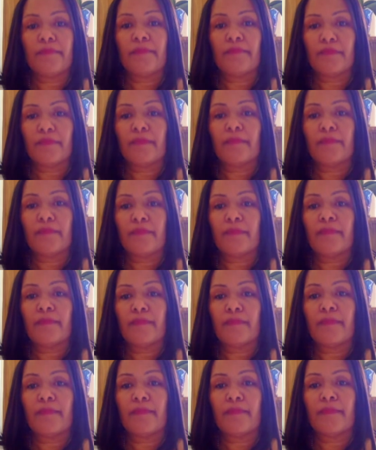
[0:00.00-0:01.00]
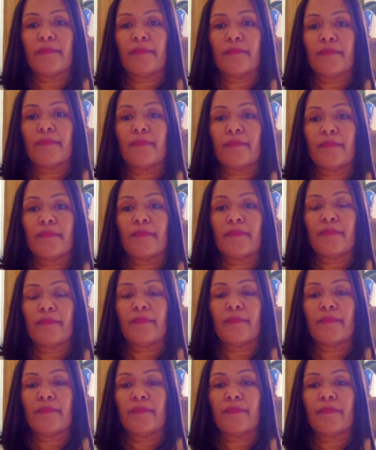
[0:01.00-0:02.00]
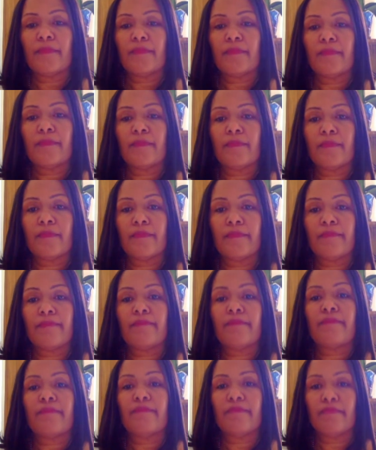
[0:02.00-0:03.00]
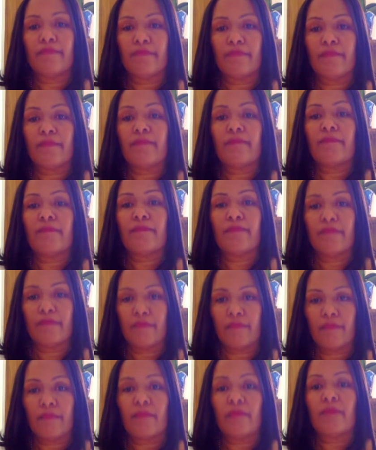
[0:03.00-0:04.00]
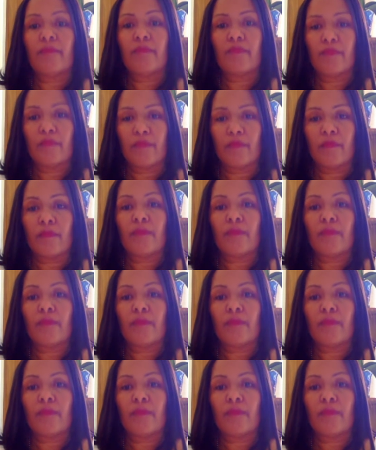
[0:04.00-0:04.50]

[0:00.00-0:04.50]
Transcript: This person isn't speaking.